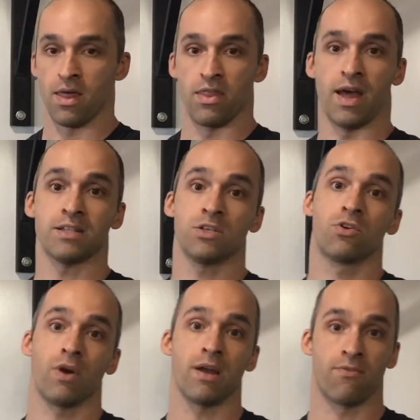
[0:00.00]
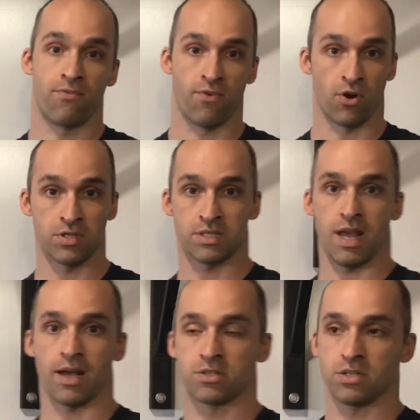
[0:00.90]
That's a great first
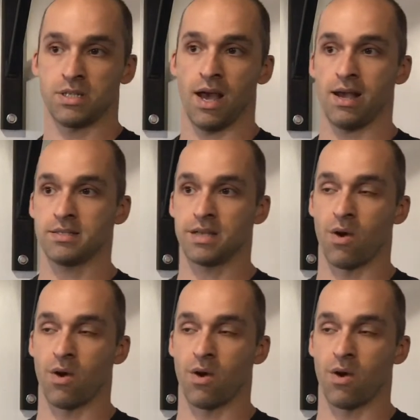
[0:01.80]
exercise.